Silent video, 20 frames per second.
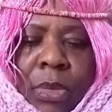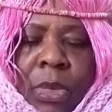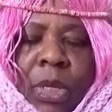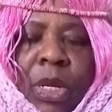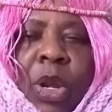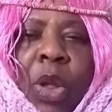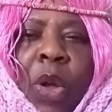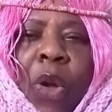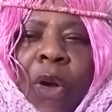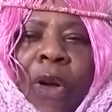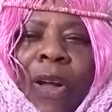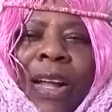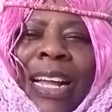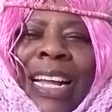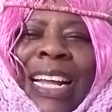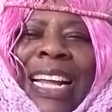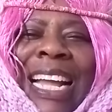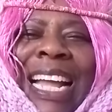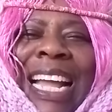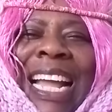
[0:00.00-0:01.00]
No.
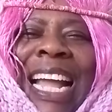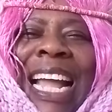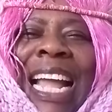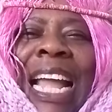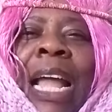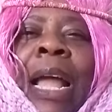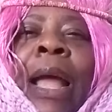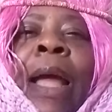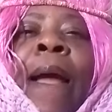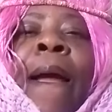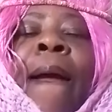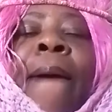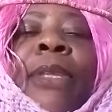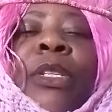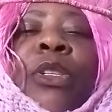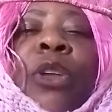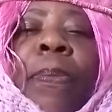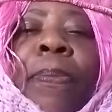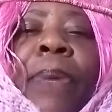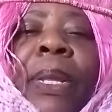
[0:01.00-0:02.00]

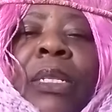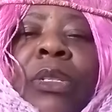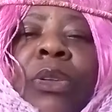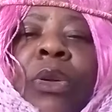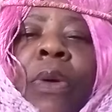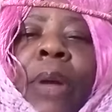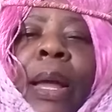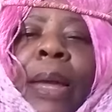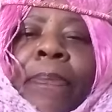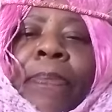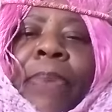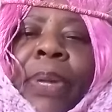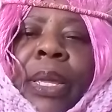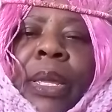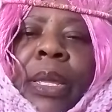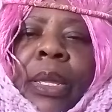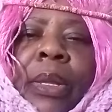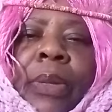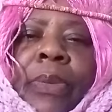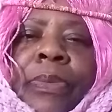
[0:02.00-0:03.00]
So please go and
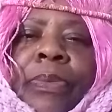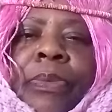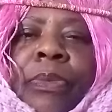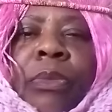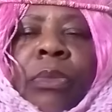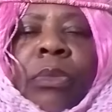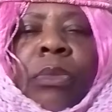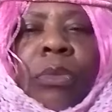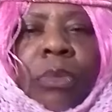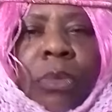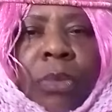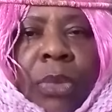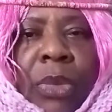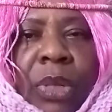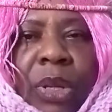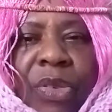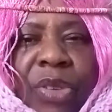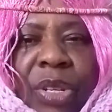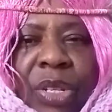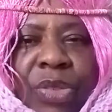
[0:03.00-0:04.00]
pay.
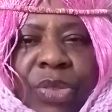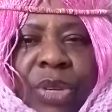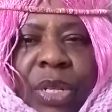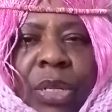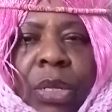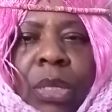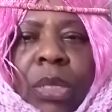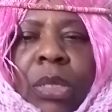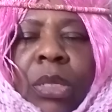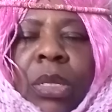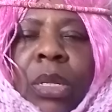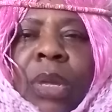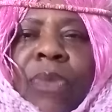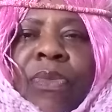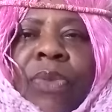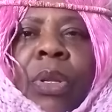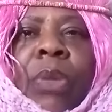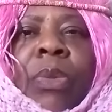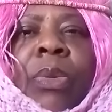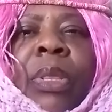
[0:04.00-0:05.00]
Registration is still
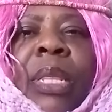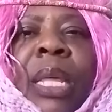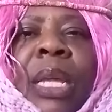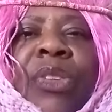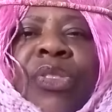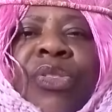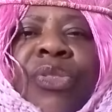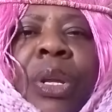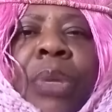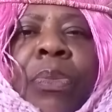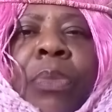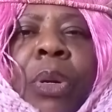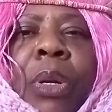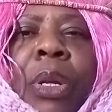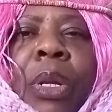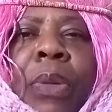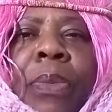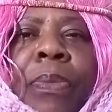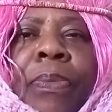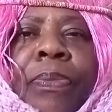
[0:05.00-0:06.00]
available. Nigerian
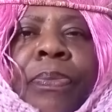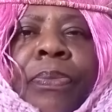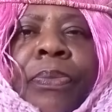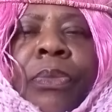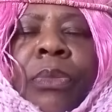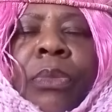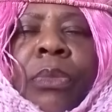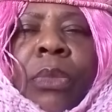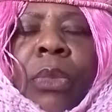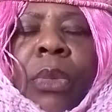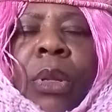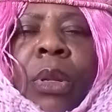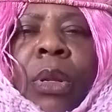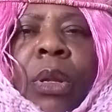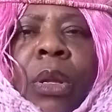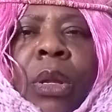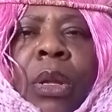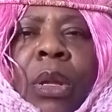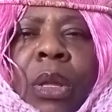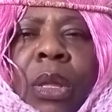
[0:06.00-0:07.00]
money.
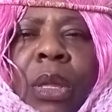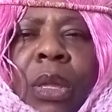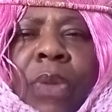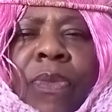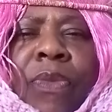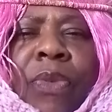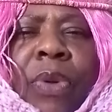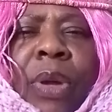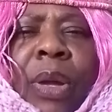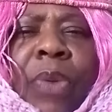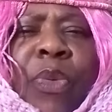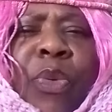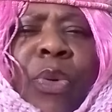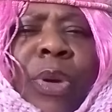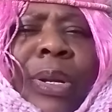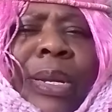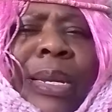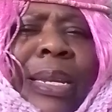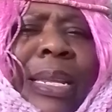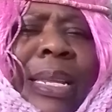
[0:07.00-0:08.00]
If you have
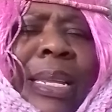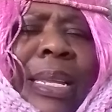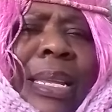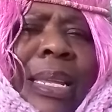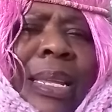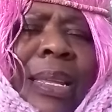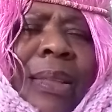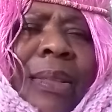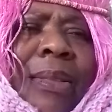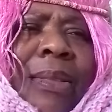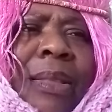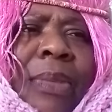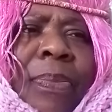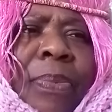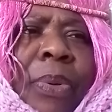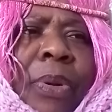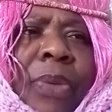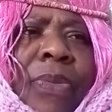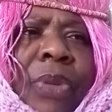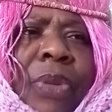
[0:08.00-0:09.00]
won the
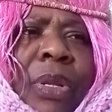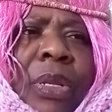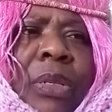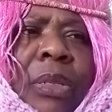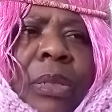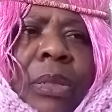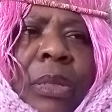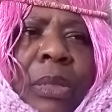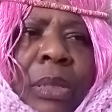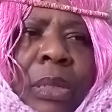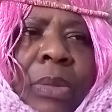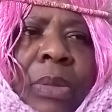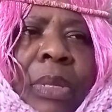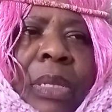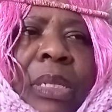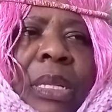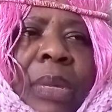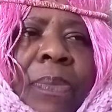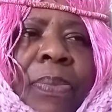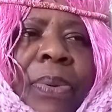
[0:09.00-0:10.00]
prof, is still the
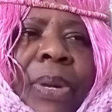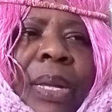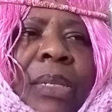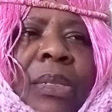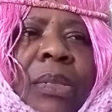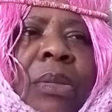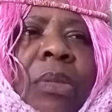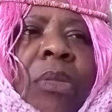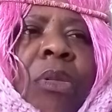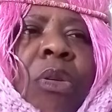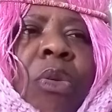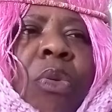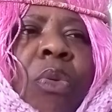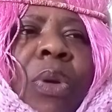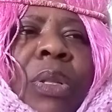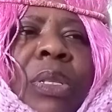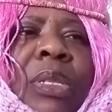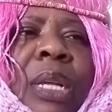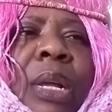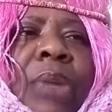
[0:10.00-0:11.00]
same price.
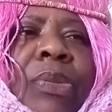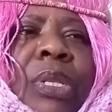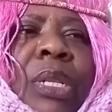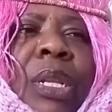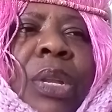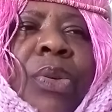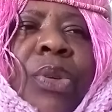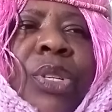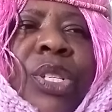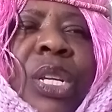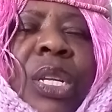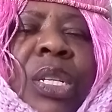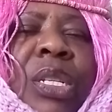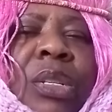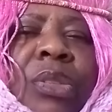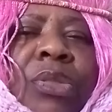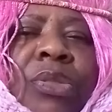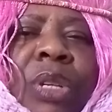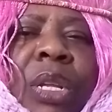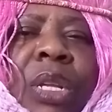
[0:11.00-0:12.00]
1,000 euro.
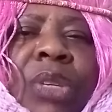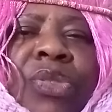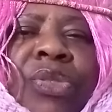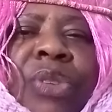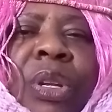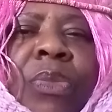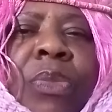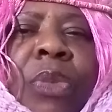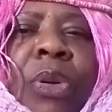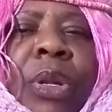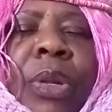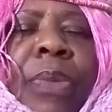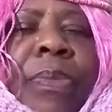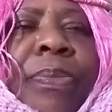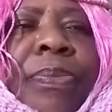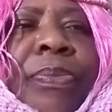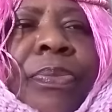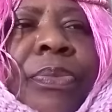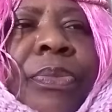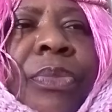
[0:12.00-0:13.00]
Change it to Nigerian money.
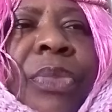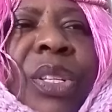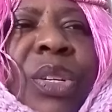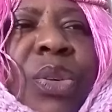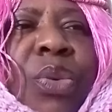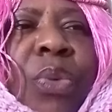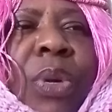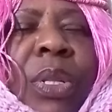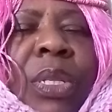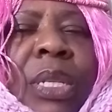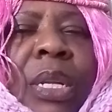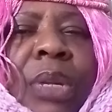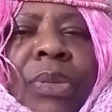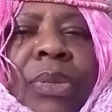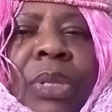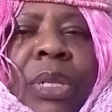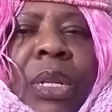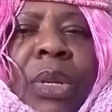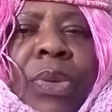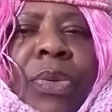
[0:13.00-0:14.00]

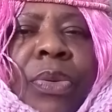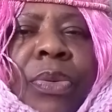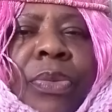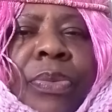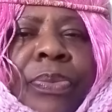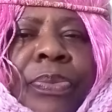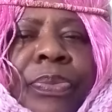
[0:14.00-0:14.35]
1,000 euro.